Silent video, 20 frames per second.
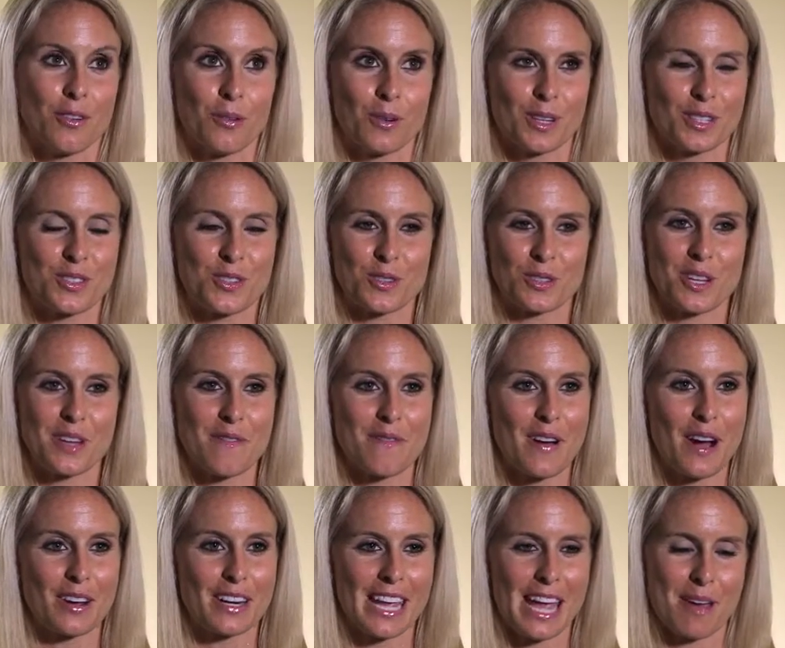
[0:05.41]
Well, Julie
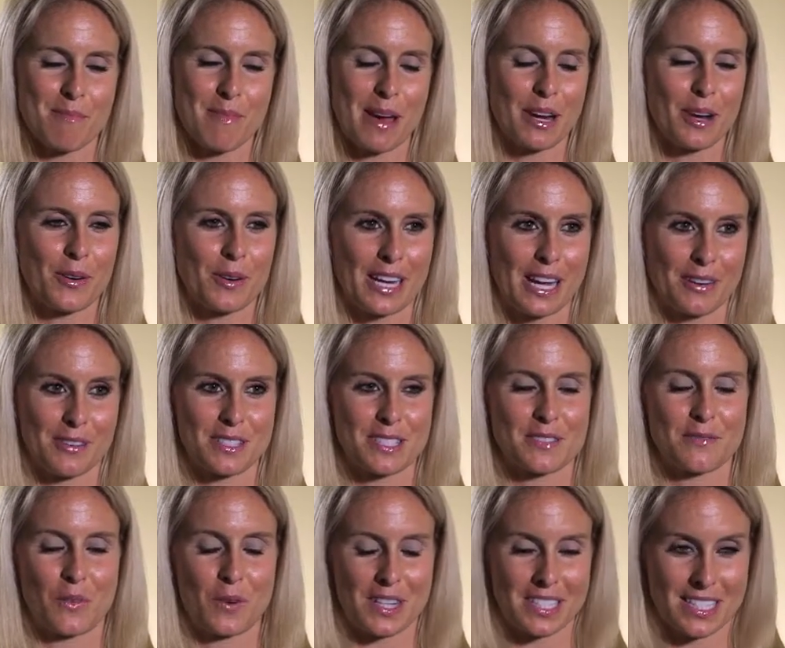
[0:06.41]
Foudy, I met her when I was
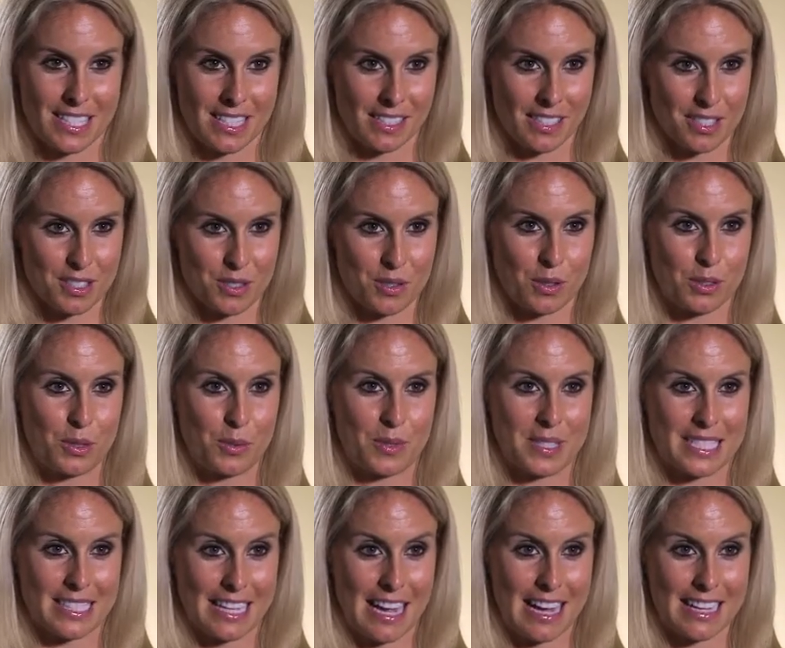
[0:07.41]
14 years old in
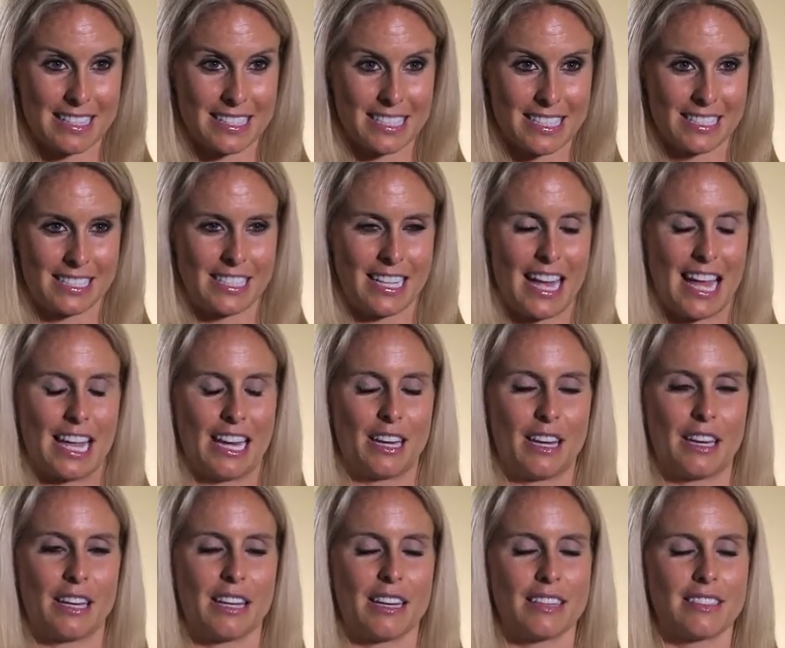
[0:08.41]
Wisconsin,
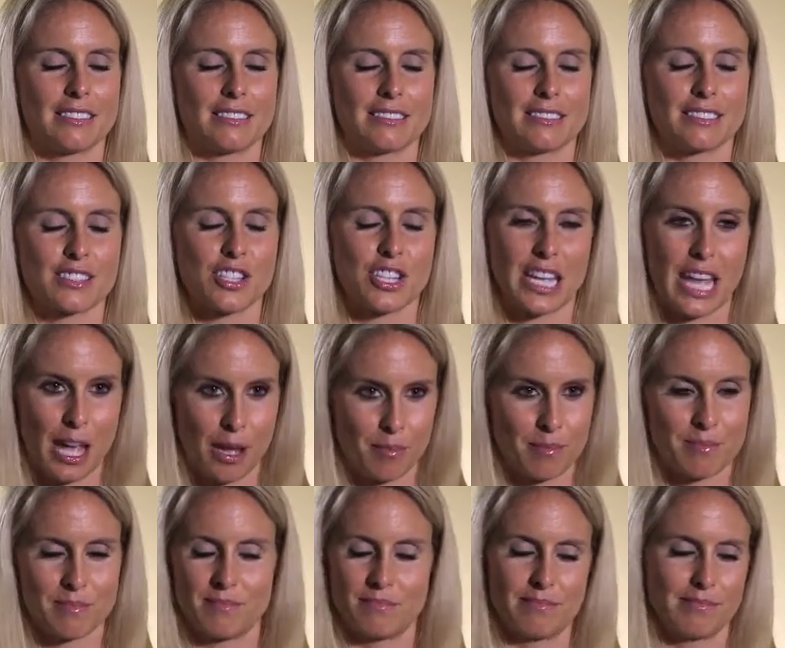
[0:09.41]
and she
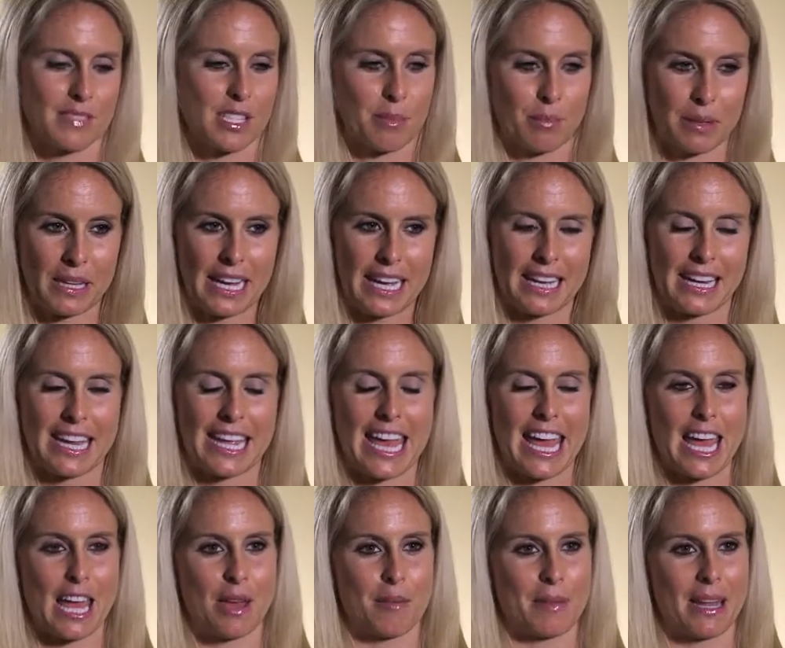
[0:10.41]
came to play in a
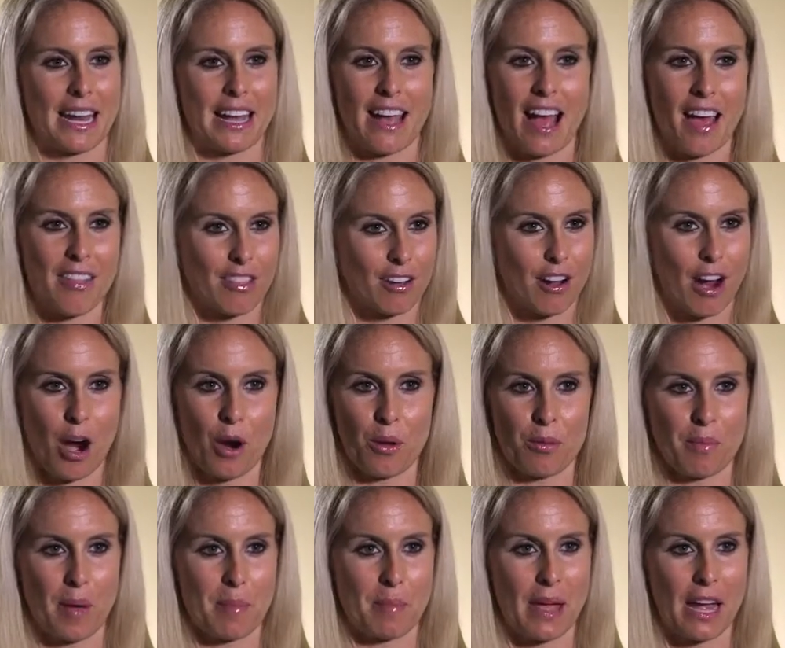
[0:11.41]
game, and I got in the car with
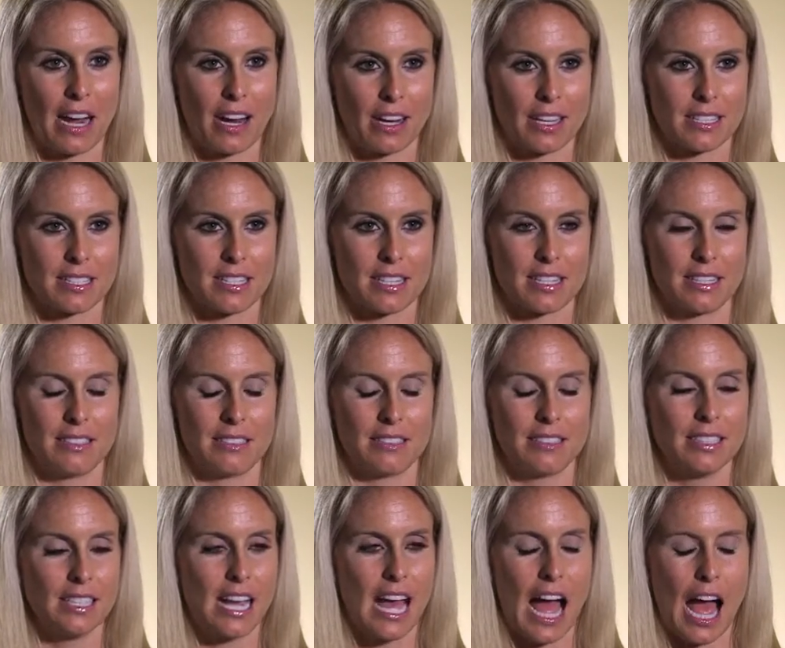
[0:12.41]
my parents, and
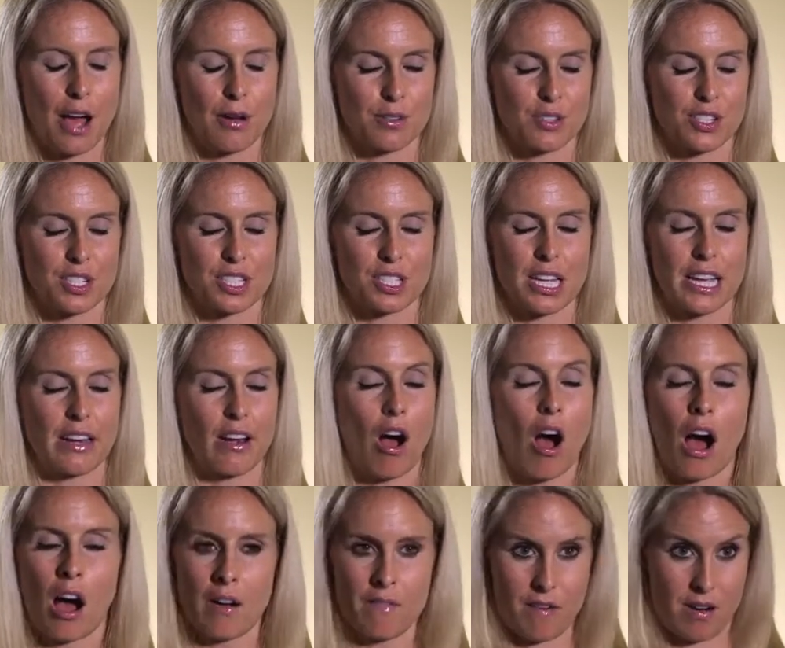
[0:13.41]
I was just in
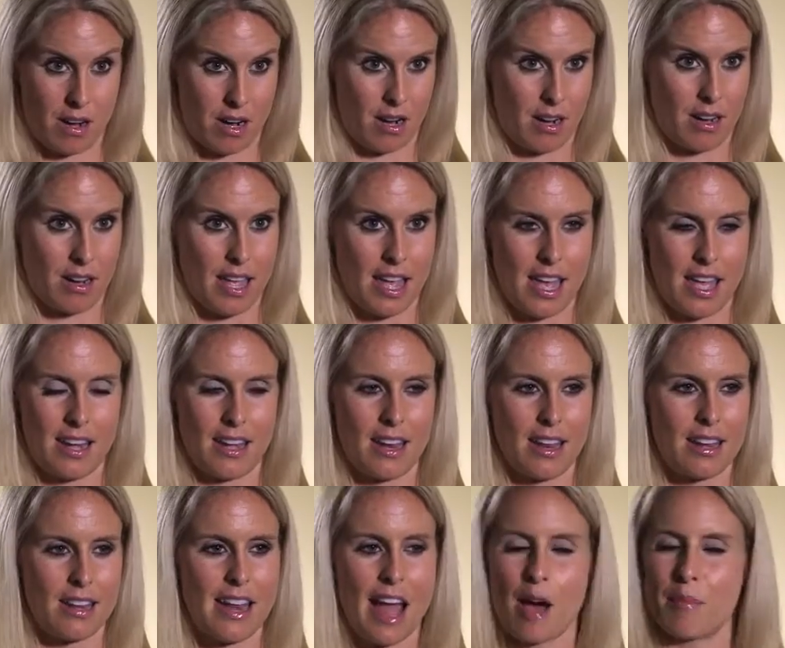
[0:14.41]
awe of her. And
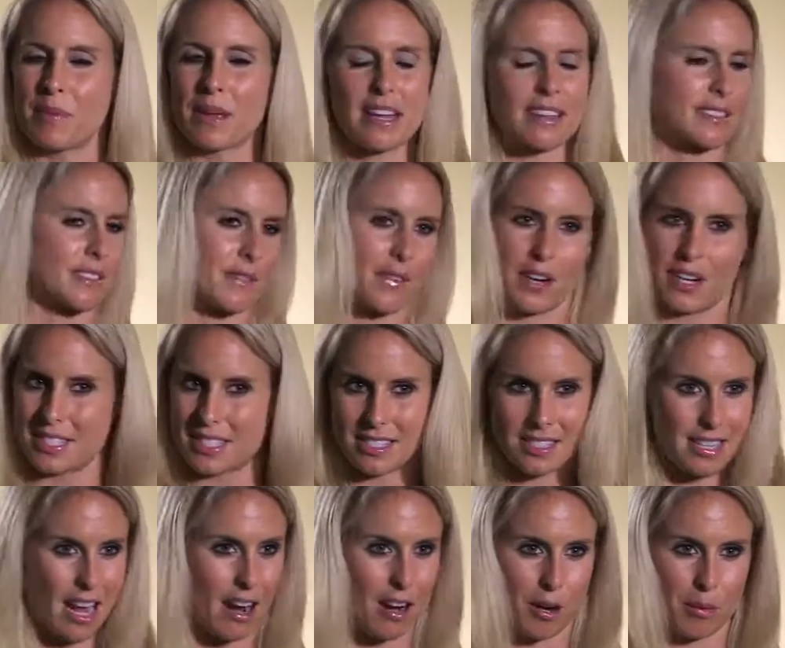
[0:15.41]
not because of her as a
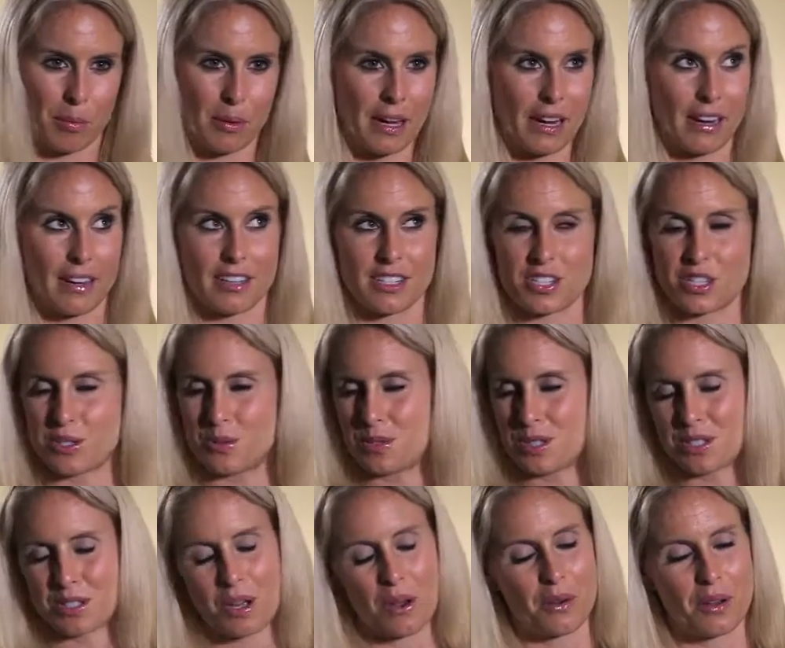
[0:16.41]
soccer player, because she was
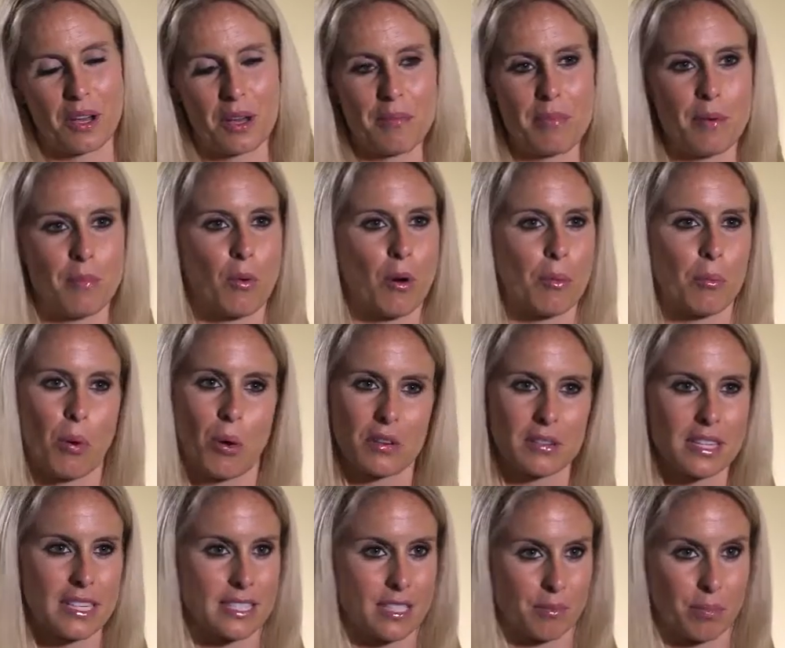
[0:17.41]
so good, but more
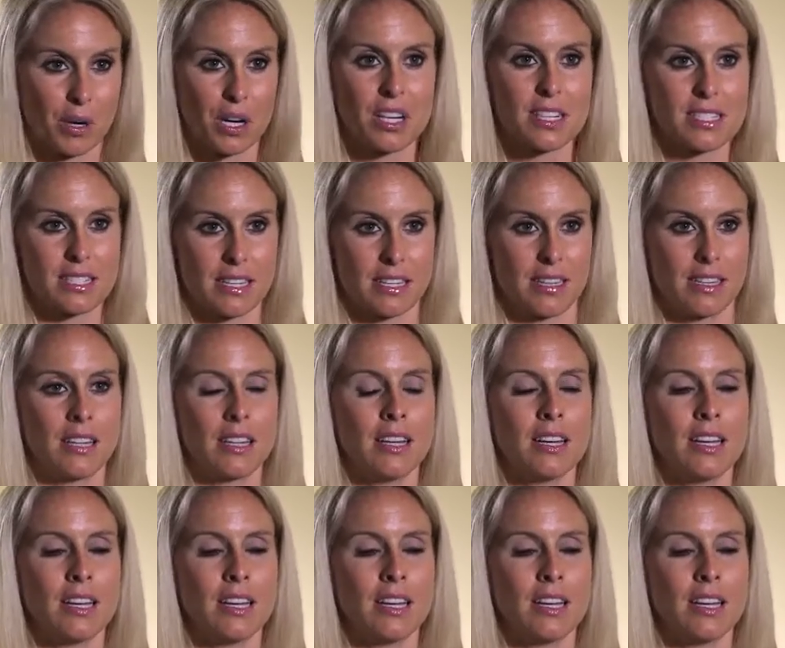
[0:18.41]
importantly as a person.